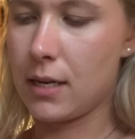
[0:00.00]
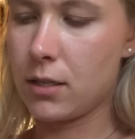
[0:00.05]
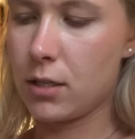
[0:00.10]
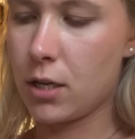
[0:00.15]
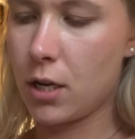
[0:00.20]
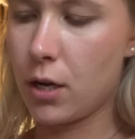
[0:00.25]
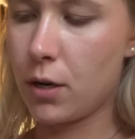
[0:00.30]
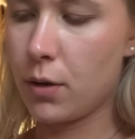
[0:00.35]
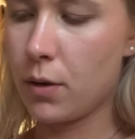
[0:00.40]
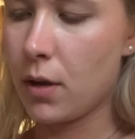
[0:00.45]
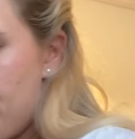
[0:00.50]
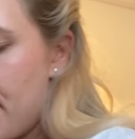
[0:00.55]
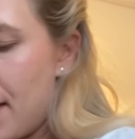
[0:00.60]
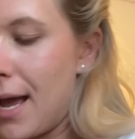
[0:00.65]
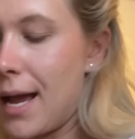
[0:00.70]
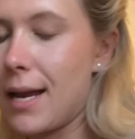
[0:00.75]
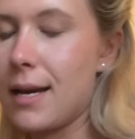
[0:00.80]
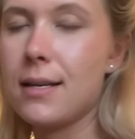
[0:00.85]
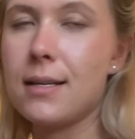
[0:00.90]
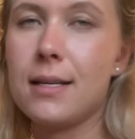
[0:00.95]
So,
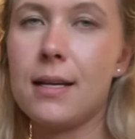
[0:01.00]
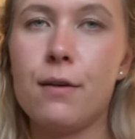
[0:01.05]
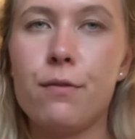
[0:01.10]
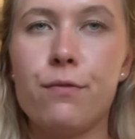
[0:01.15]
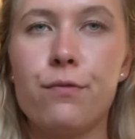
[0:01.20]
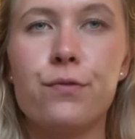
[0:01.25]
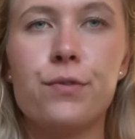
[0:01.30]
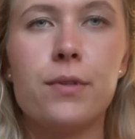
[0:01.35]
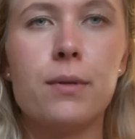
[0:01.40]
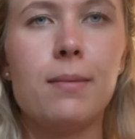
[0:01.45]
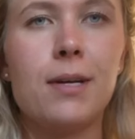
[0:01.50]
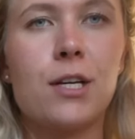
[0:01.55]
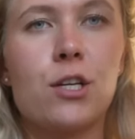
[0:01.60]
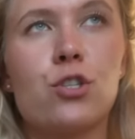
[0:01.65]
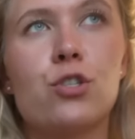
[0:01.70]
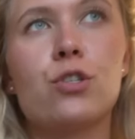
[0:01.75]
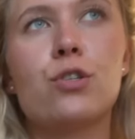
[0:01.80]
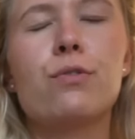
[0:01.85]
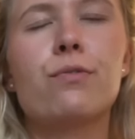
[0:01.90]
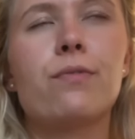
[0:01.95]
and if the
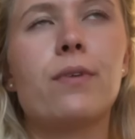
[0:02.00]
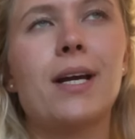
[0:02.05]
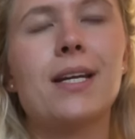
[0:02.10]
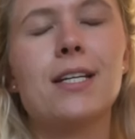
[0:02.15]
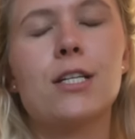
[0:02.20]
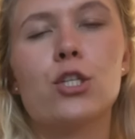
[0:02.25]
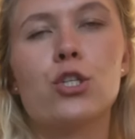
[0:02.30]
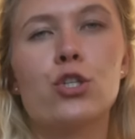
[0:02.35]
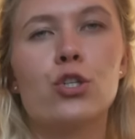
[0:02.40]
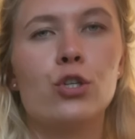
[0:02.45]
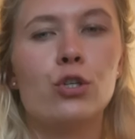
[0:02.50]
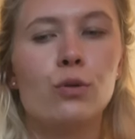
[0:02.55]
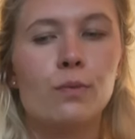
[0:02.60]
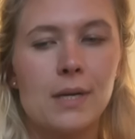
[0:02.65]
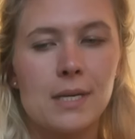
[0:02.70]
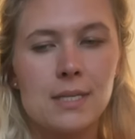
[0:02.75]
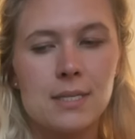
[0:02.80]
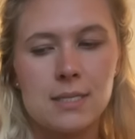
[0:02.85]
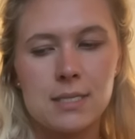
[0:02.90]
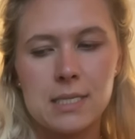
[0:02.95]
mixture you find is too
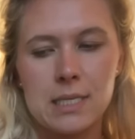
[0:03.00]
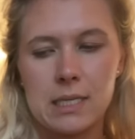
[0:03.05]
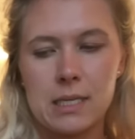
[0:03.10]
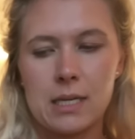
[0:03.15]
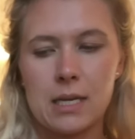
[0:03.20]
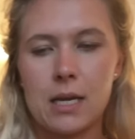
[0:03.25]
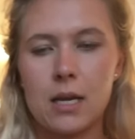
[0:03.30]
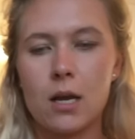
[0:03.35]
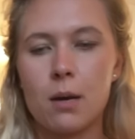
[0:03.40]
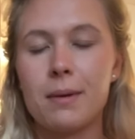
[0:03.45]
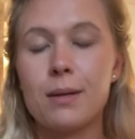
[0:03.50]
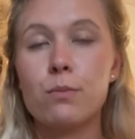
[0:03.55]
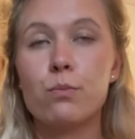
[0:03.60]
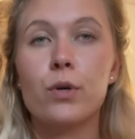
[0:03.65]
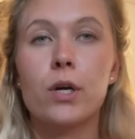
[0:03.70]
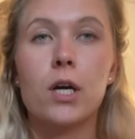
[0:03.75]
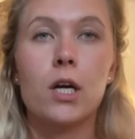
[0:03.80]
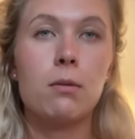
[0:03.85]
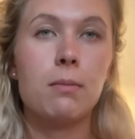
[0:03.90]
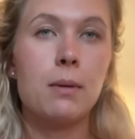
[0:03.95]
wet and sticky, I mean, we're
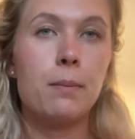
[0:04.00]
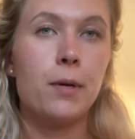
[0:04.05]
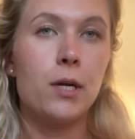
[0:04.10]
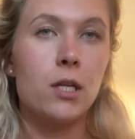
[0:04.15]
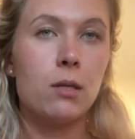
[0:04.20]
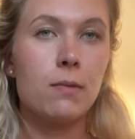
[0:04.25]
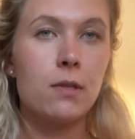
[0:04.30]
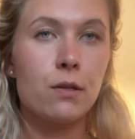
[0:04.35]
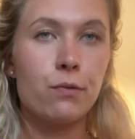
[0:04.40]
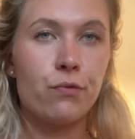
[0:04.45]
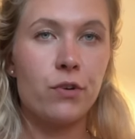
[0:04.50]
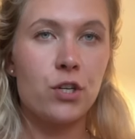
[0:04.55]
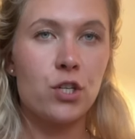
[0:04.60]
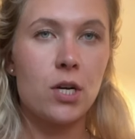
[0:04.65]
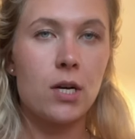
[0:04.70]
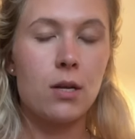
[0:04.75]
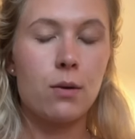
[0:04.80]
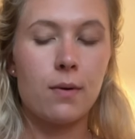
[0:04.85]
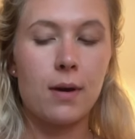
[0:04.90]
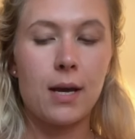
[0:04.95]
gonna be putting them in the fridge
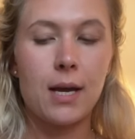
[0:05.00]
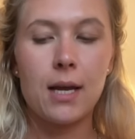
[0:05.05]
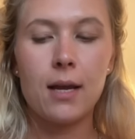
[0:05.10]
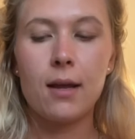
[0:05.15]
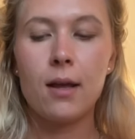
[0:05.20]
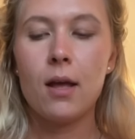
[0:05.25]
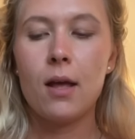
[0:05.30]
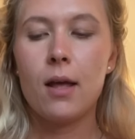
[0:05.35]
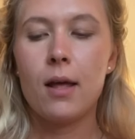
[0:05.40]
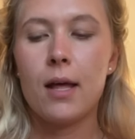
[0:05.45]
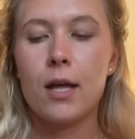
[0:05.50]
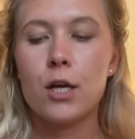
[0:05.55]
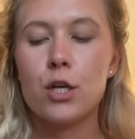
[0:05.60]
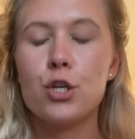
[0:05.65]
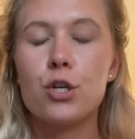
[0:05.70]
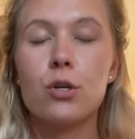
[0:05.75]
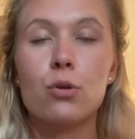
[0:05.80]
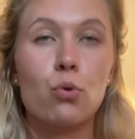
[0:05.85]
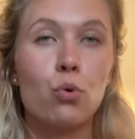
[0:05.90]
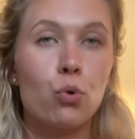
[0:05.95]
anyway, you
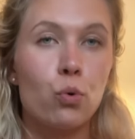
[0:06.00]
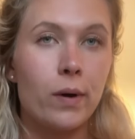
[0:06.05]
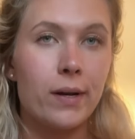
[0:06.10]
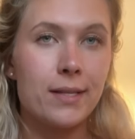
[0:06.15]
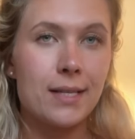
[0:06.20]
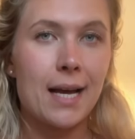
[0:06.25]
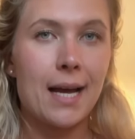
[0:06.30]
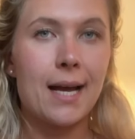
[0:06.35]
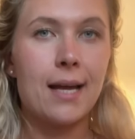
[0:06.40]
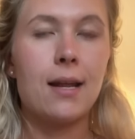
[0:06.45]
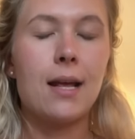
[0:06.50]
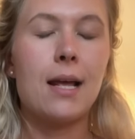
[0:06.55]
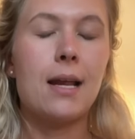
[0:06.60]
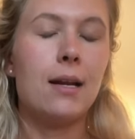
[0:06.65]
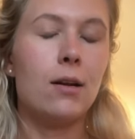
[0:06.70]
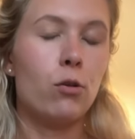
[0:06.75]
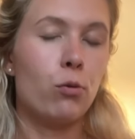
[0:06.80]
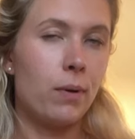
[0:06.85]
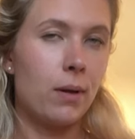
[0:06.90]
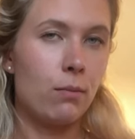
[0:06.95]
can always add a
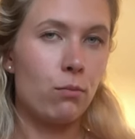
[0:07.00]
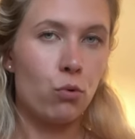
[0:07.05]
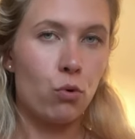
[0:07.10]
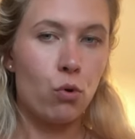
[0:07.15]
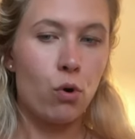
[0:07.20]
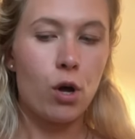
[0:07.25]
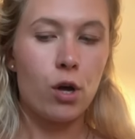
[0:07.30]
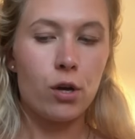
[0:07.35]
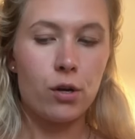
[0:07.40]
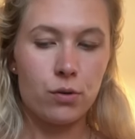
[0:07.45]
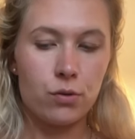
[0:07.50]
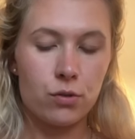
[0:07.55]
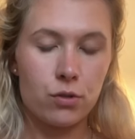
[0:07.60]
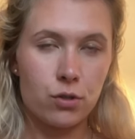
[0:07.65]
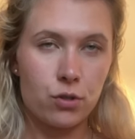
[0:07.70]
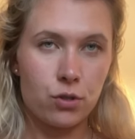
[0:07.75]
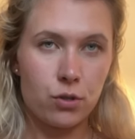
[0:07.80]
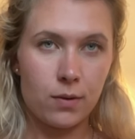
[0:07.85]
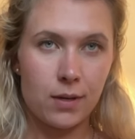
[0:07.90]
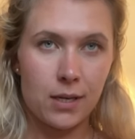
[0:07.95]
little bit more
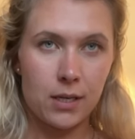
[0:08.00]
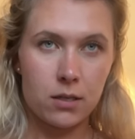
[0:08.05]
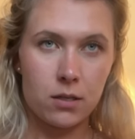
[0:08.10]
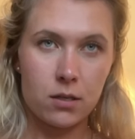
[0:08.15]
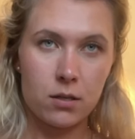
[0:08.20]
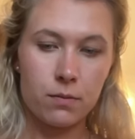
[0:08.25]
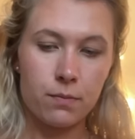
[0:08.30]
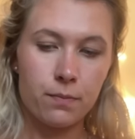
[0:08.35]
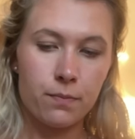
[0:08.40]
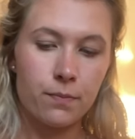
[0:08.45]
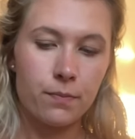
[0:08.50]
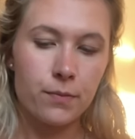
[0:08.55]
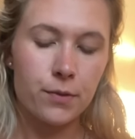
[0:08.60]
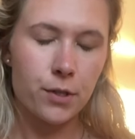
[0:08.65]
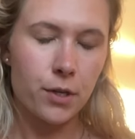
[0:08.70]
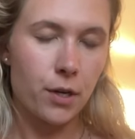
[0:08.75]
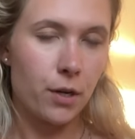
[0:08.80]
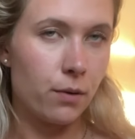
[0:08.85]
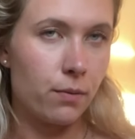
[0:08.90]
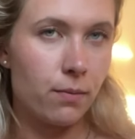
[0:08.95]
oats to it.
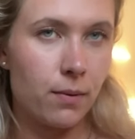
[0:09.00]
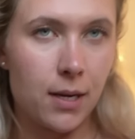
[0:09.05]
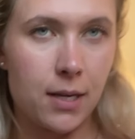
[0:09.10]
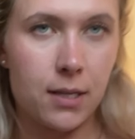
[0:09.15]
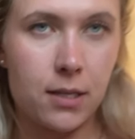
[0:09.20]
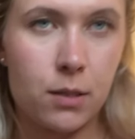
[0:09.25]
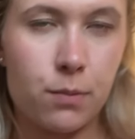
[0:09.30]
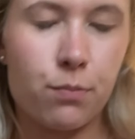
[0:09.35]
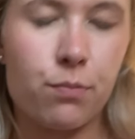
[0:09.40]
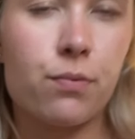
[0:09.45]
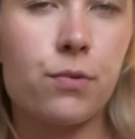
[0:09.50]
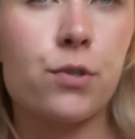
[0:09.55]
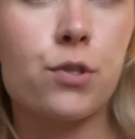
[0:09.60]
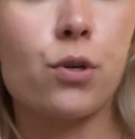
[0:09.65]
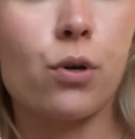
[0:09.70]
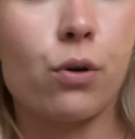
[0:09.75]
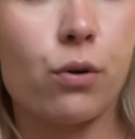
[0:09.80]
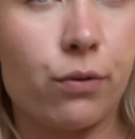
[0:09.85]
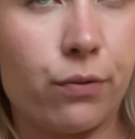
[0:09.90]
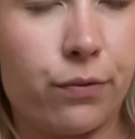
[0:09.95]
So
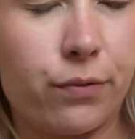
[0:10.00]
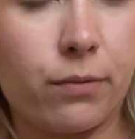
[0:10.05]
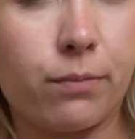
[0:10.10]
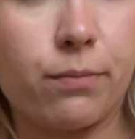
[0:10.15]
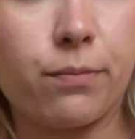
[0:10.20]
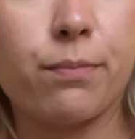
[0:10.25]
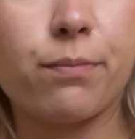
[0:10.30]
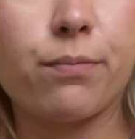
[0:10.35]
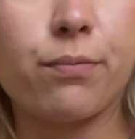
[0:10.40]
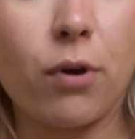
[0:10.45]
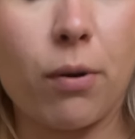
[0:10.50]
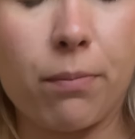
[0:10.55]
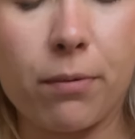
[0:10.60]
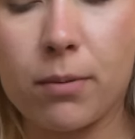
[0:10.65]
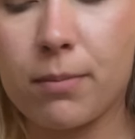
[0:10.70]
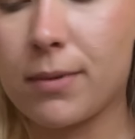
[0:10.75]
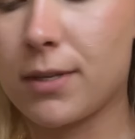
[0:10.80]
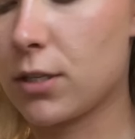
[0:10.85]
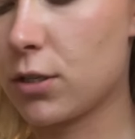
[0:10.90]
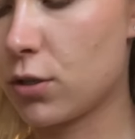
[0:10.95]

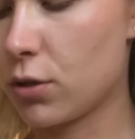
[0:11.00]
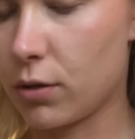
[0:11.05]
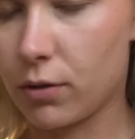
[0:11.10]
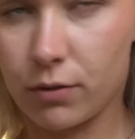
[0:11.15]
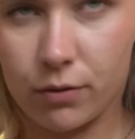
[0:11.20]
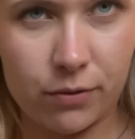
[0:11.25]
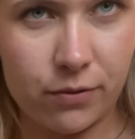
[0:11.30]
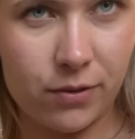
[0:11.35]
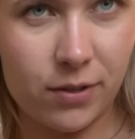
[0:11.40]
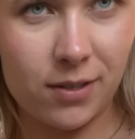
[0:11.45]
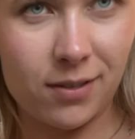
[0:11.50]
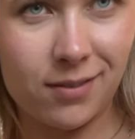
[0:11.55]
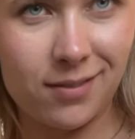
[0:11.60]
problem is solved.